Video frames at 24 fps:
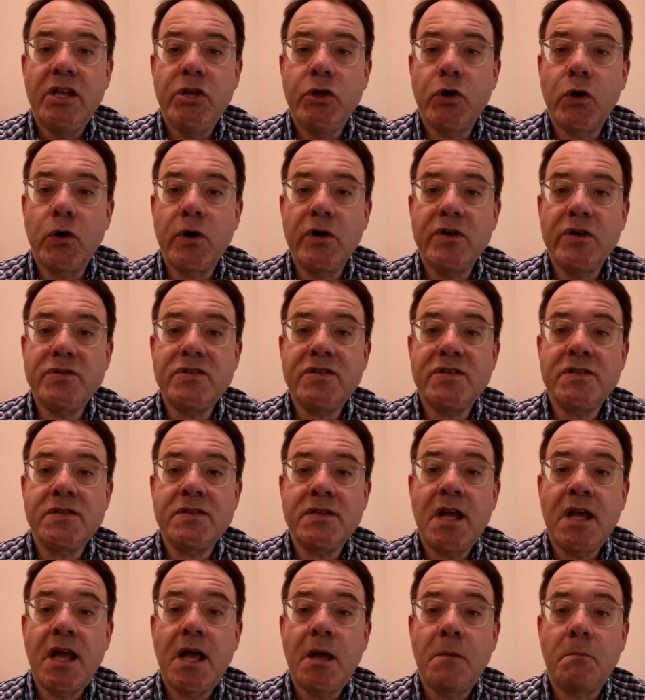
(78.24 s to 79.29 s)

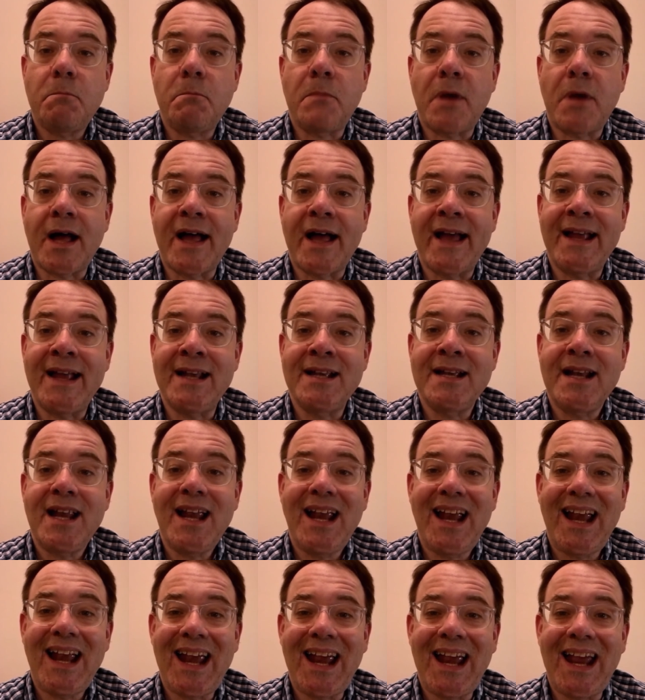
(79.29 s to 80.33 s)
Yours, mine,
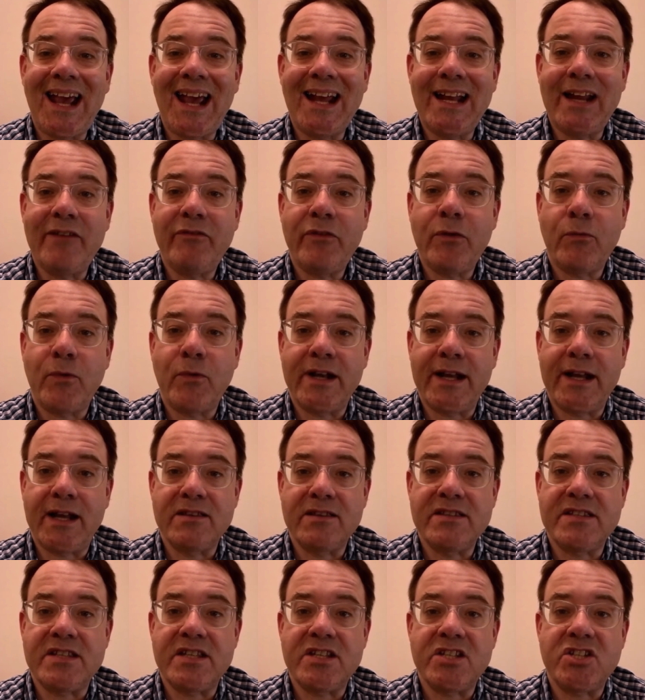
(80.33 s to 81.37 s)
and everyone
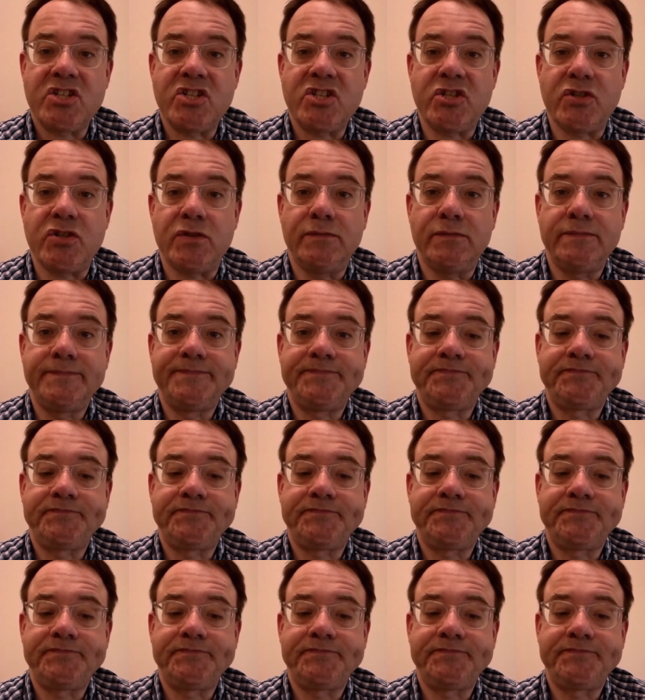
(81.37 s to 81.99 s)
else's too.